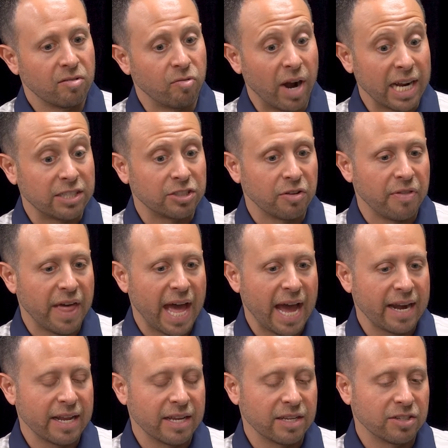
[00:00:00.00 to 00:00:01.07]
Right. So
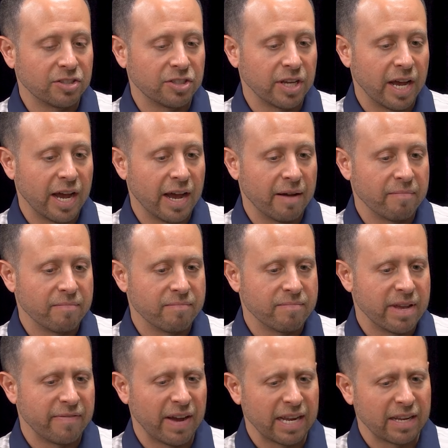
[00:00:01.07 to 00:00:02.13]
that is, if